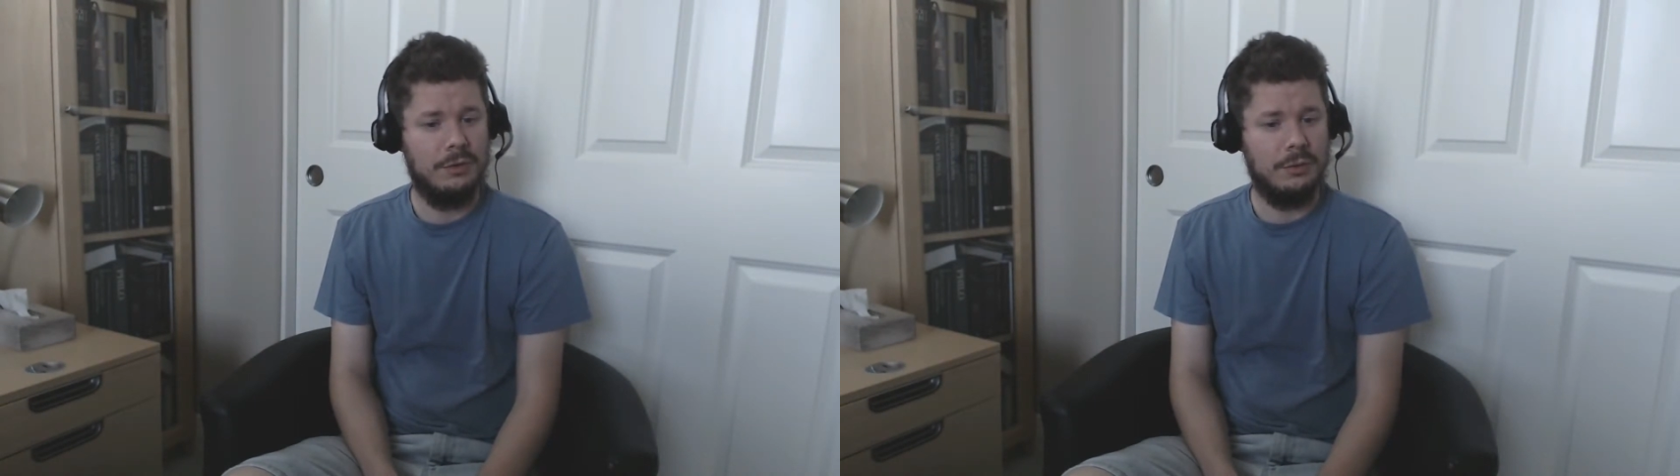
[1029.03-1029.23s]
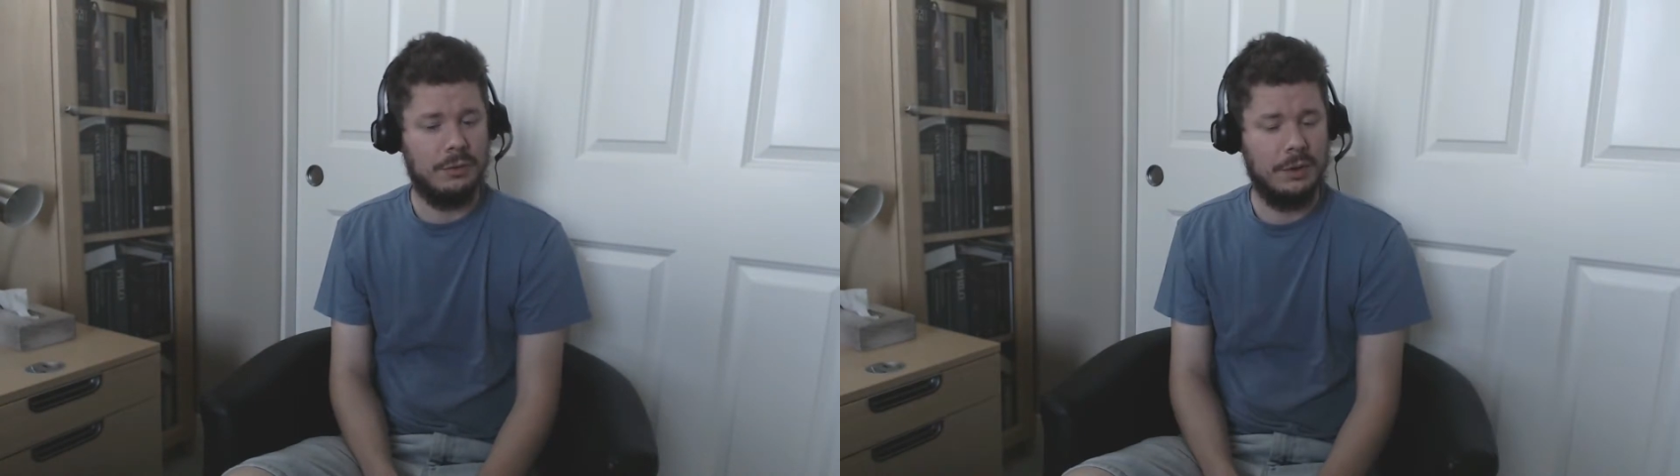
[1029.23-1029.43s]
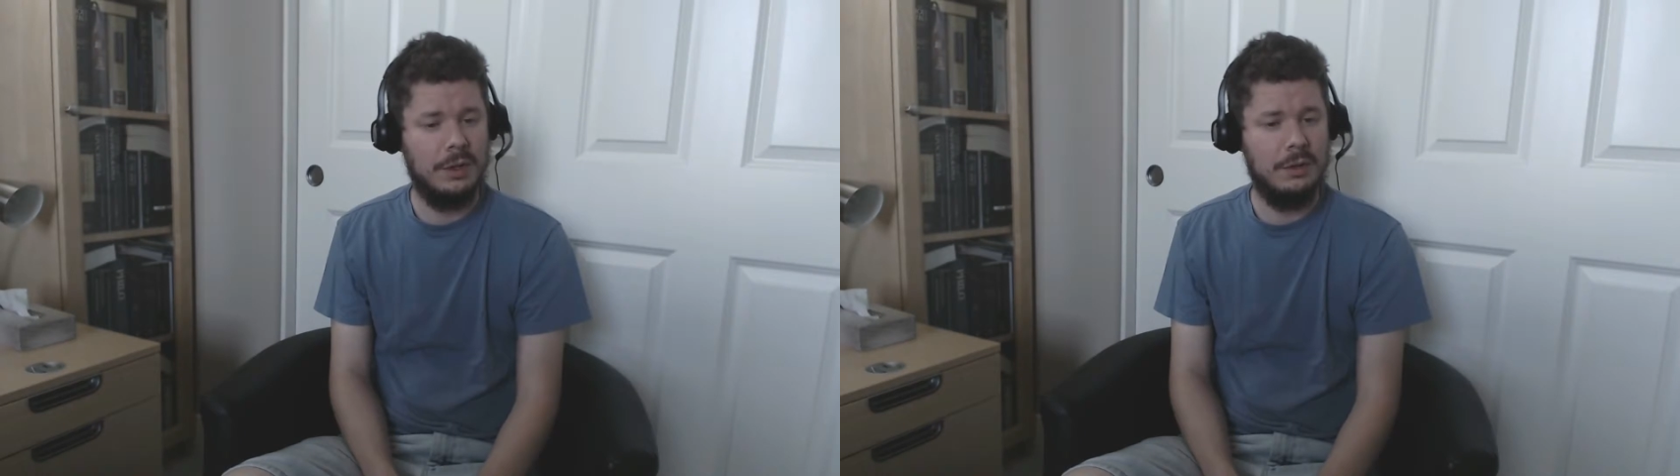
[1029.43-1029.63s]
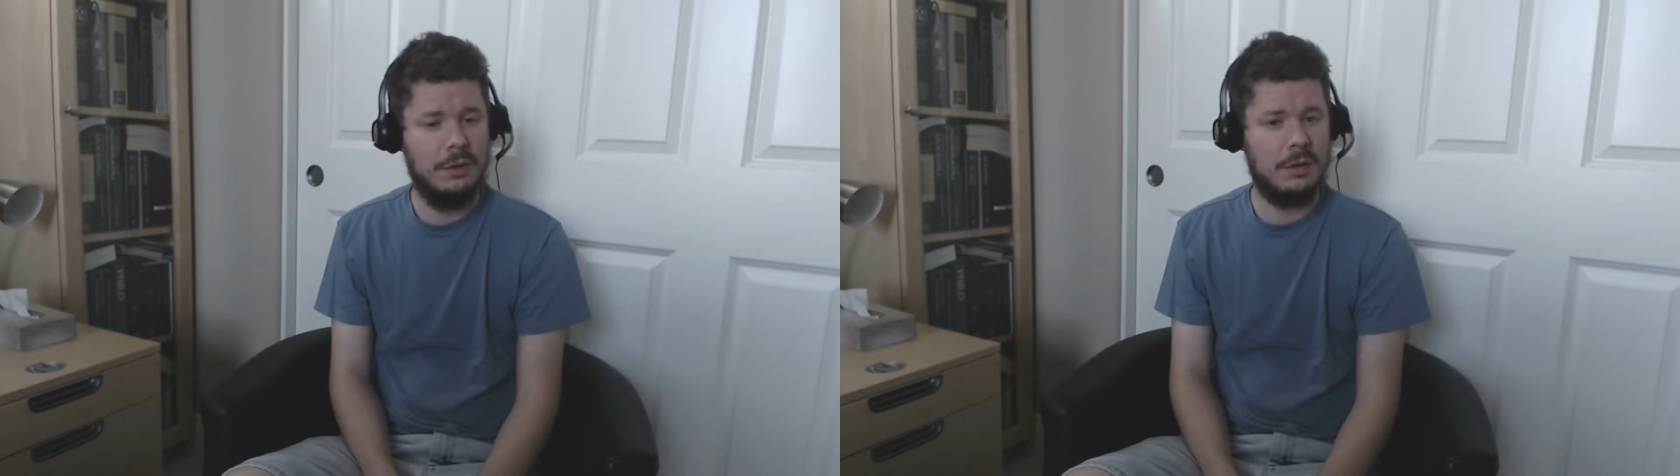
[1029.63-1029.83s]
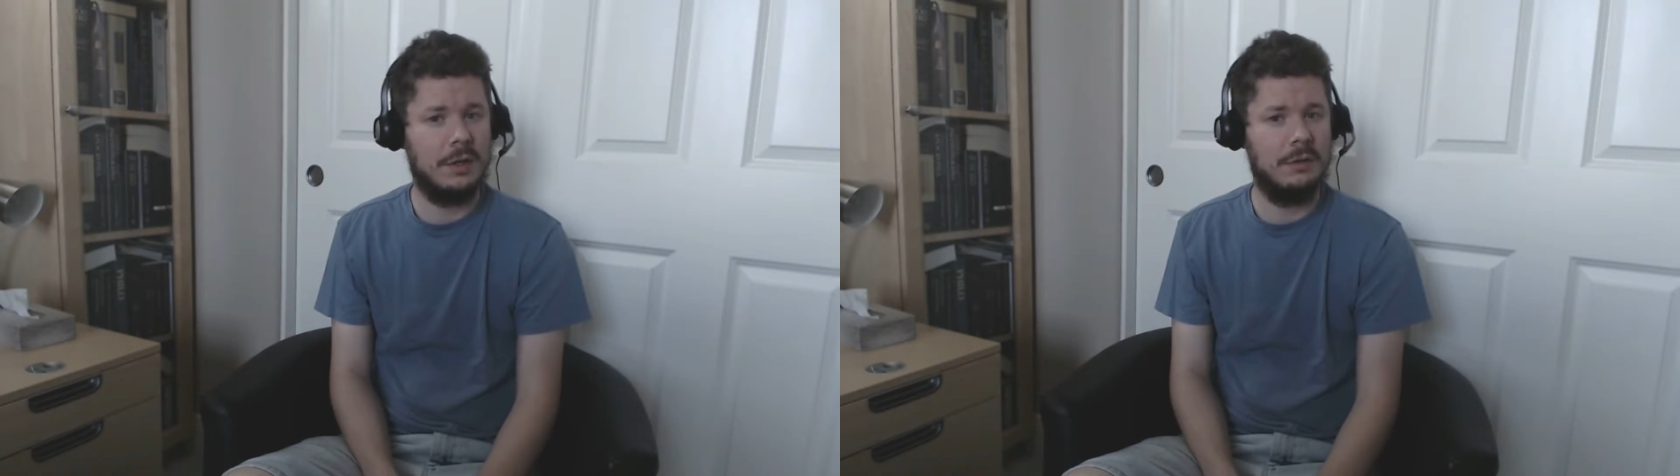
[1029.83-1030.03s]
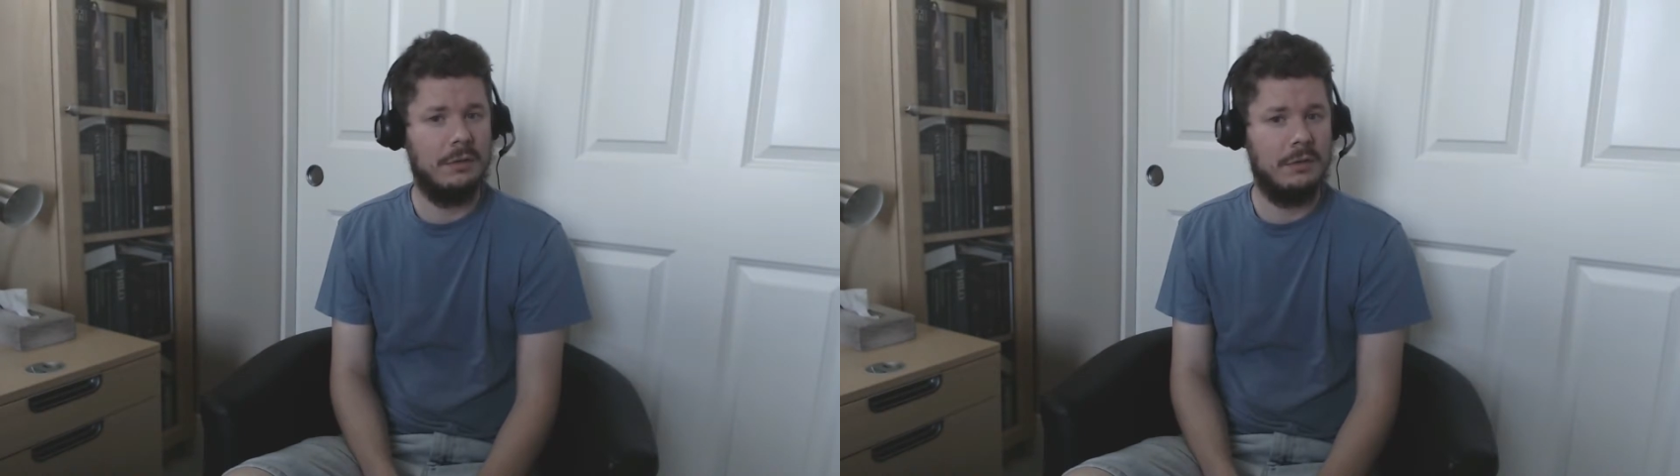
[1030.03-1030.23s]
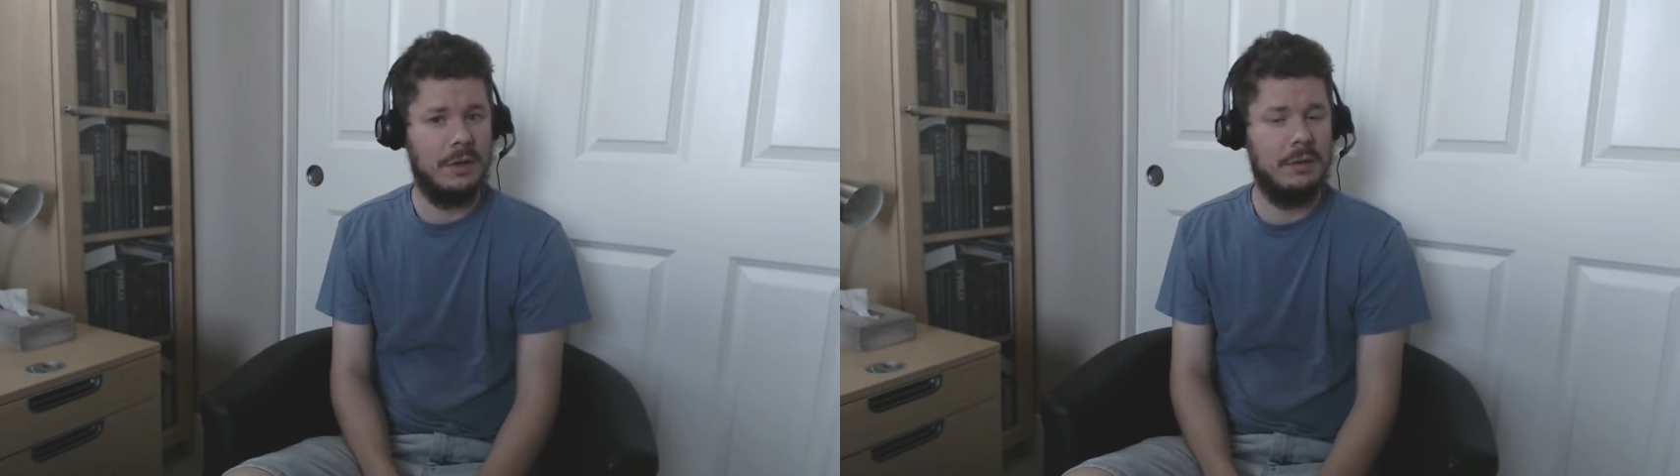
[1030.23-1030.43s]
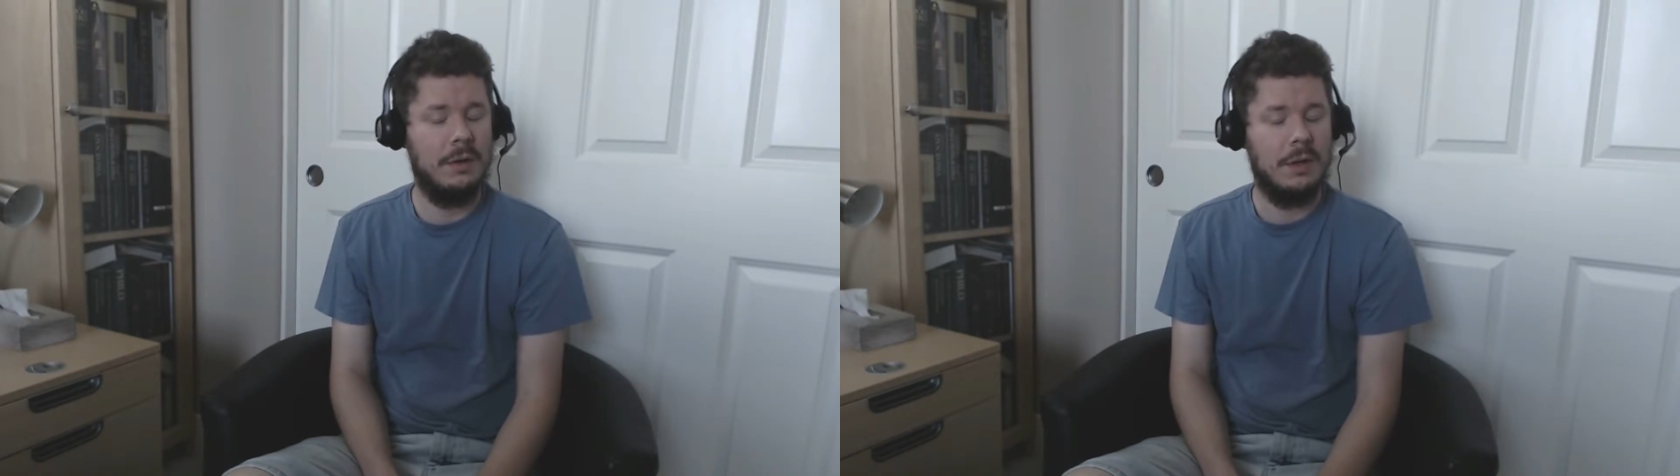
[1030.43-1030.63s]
to really look and see,